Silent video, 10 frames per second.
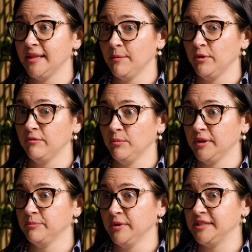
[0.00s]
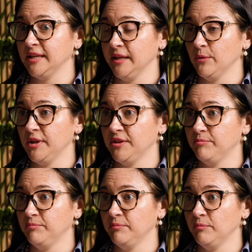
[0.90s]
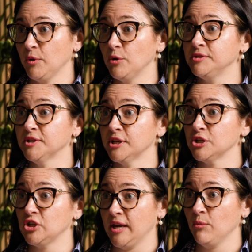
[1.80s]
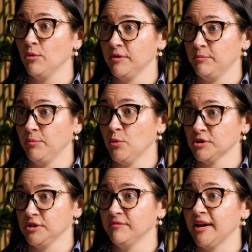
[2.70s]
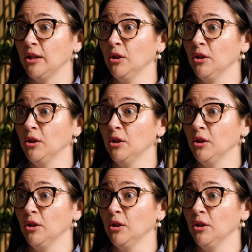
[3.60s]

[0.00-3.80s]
And then we're dealing with who's going to share what a portion of that